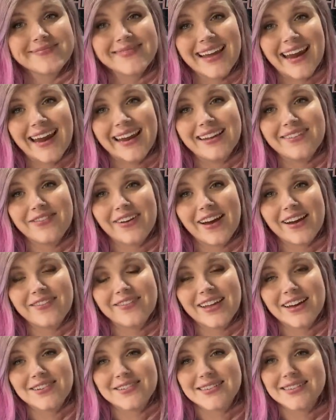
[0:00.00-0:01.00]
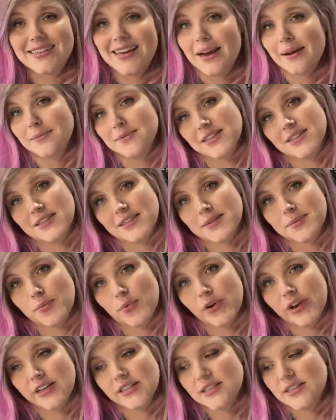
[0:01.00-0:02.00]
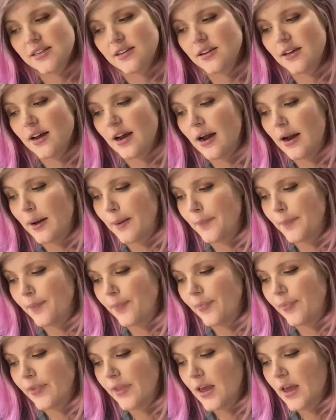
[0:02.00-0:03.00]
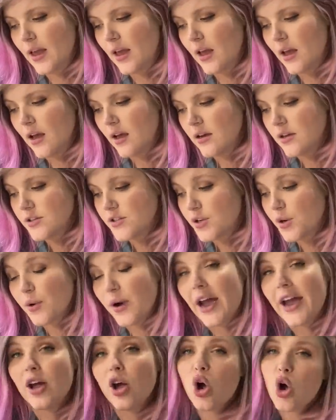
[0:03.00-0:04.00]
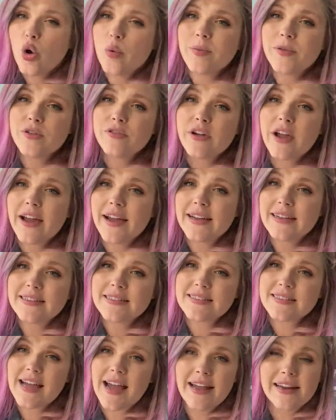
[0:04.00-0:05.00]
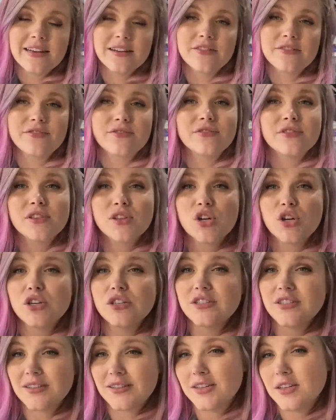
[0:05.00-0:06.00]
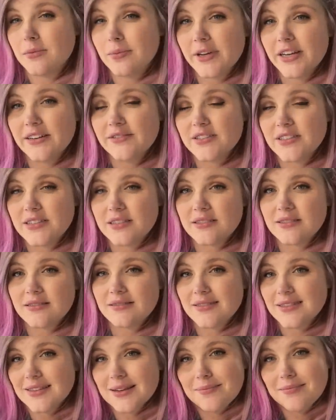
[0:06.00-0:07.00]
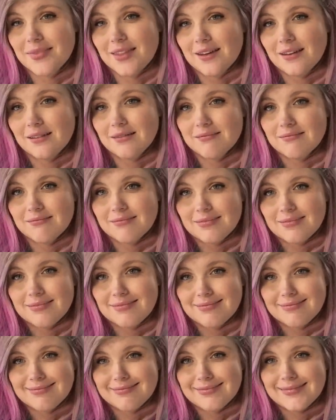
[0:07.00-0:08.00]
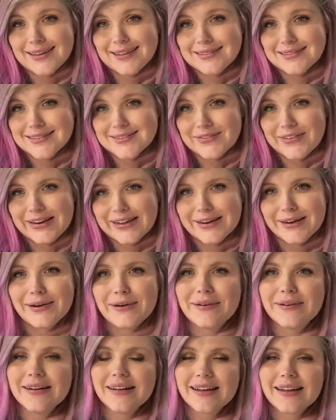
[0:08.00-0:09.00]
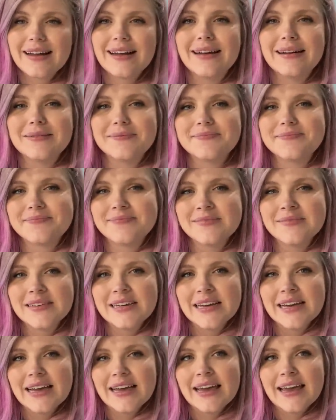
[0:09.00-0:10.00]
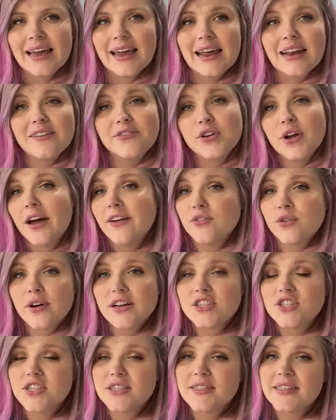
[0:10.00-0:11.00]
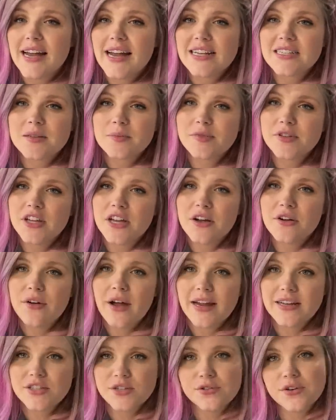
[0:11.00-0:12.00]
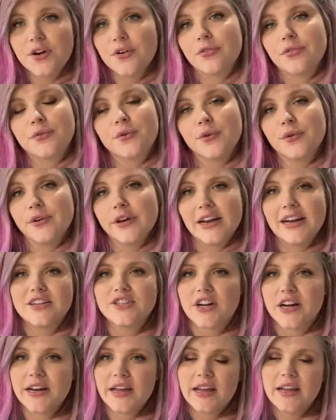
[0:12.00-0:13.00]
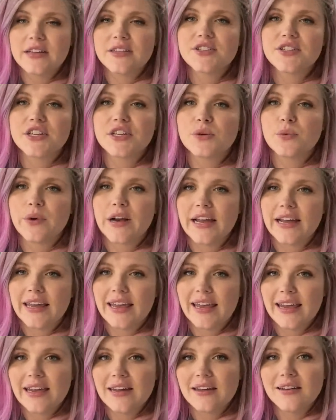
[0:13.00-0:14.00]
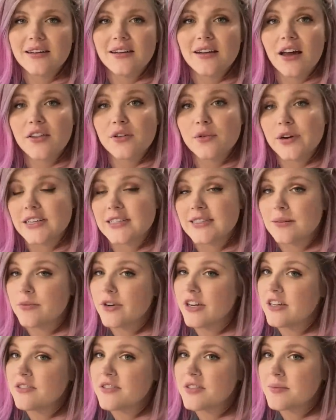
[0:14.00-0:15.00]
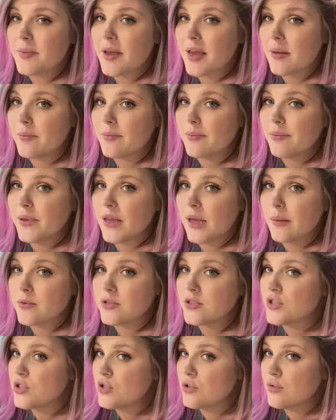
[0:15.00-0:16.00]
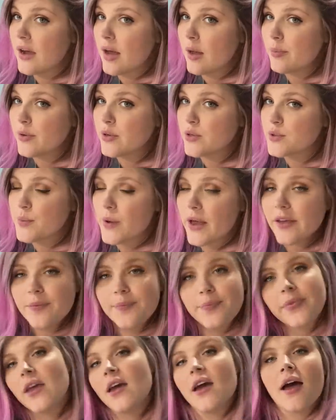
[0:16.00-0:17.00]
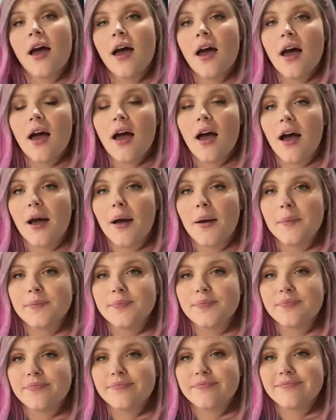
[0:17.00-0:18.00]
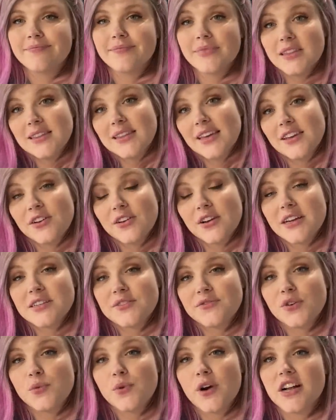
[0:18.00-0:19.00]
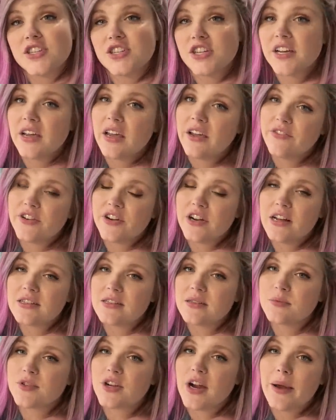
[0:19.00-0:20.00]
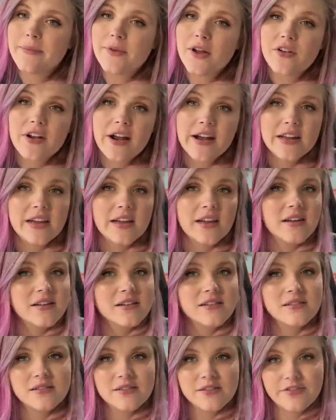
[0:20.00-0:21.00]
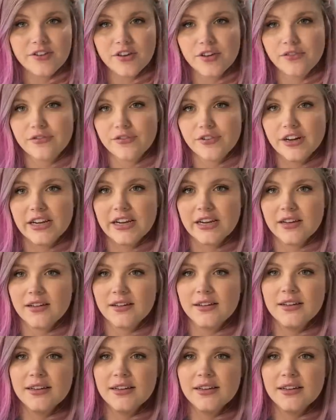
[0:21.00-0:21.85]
85,000 times at this point. So I hope you guys kind of learned a little bit of something in this video. And if you have questions, ask below. I do go through and I try to answer when I can. Otherwise, someone else may be able to help you as well. But thank you guys for watching. If you're not subscribed already, feel free.